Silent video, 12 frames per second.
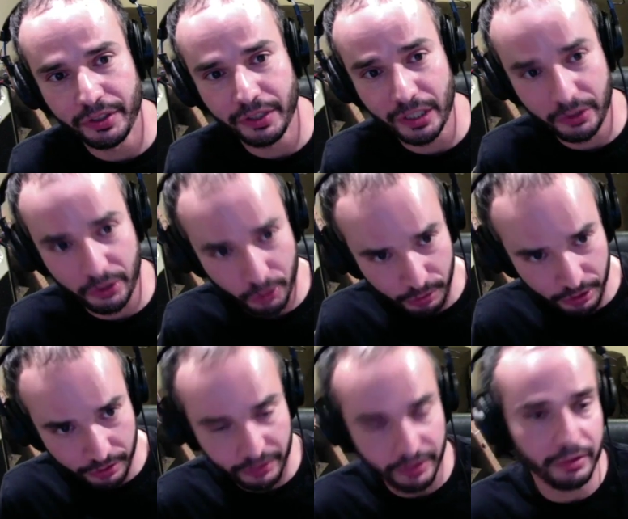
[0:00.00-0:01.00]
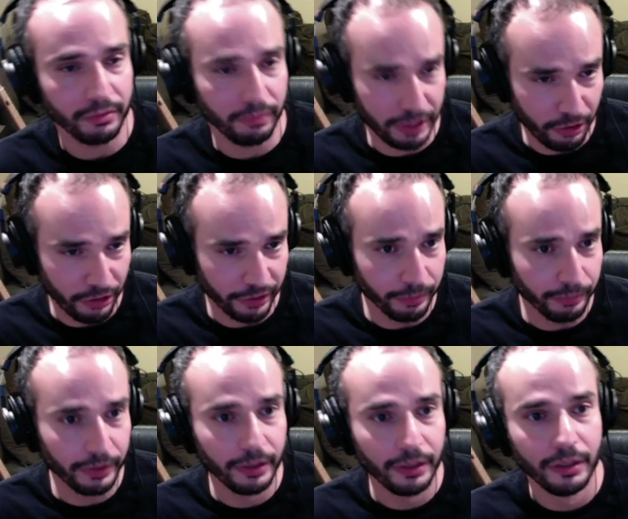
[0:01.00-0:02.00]
October, so the autumn.
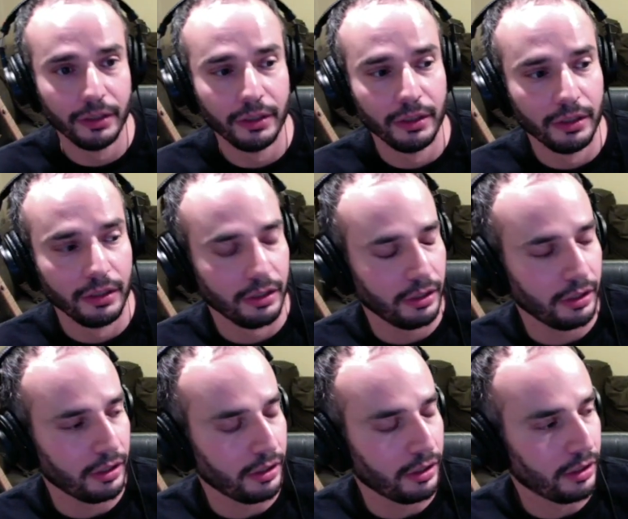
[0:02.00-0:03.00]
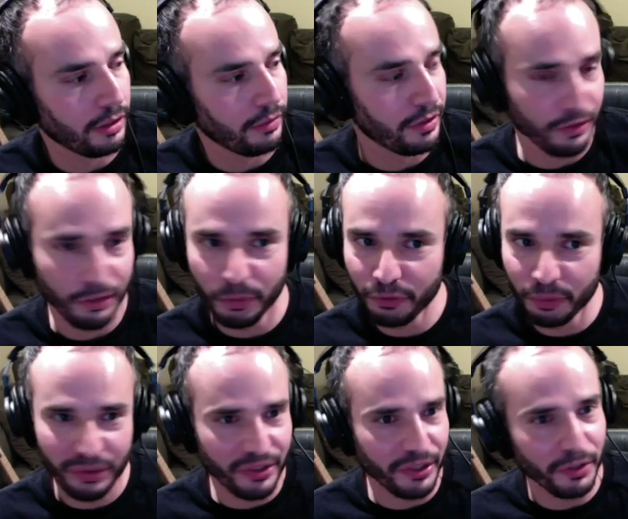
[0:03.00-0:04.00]
The third movement
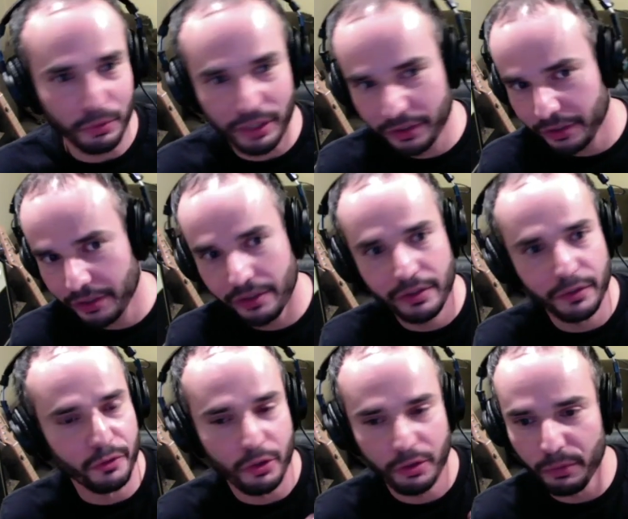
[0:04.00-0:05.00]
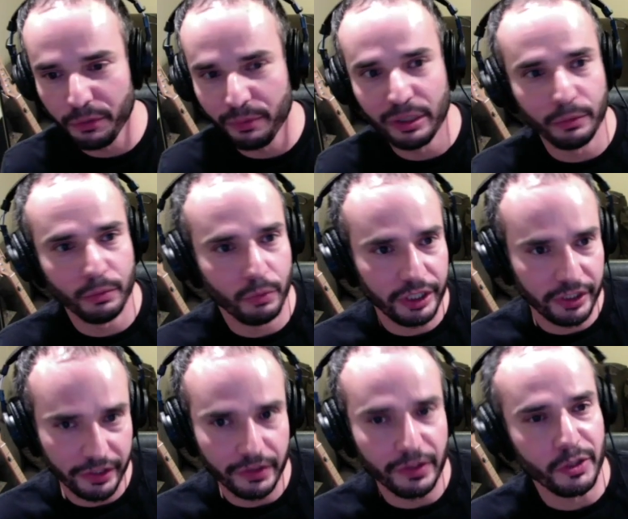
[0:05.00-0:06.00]
was done in the winter. The fourth movement we
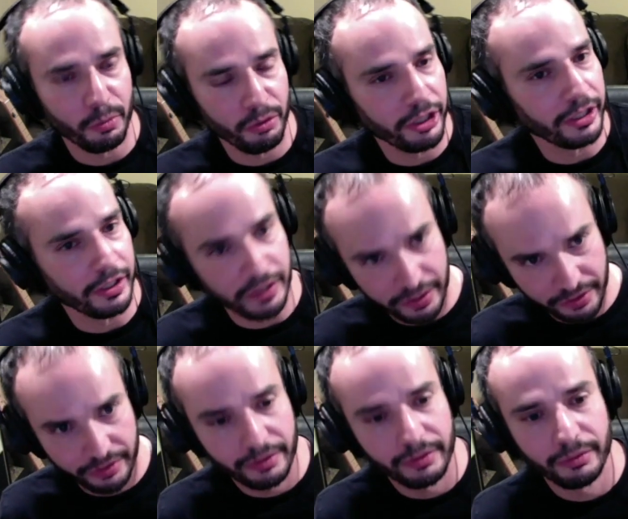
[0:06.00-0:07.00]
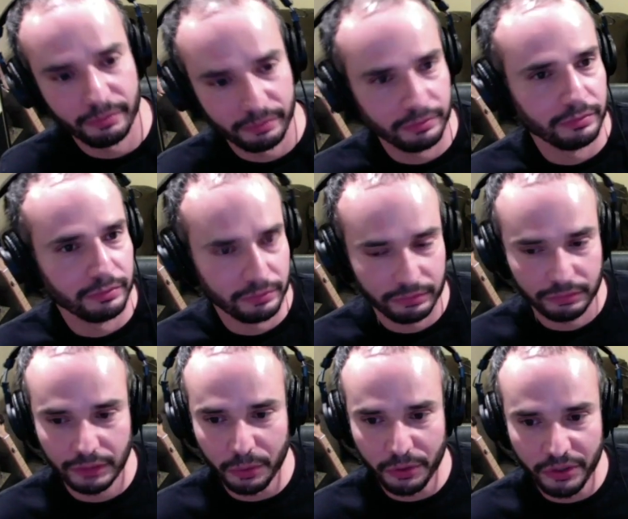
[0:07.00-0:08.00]
did in the spring, and
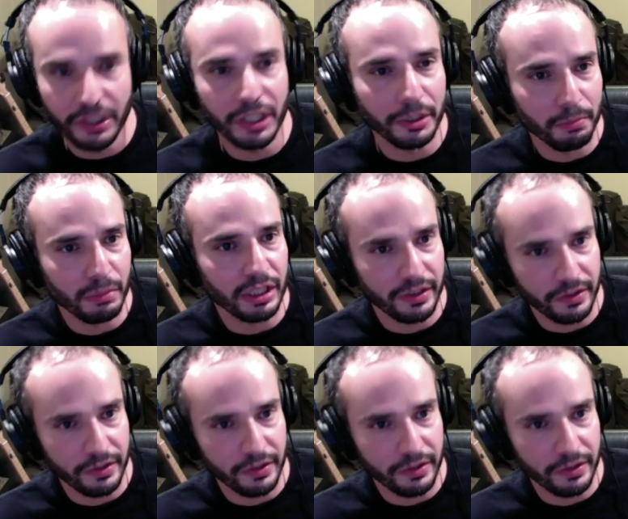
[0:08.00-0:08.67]
it was done by the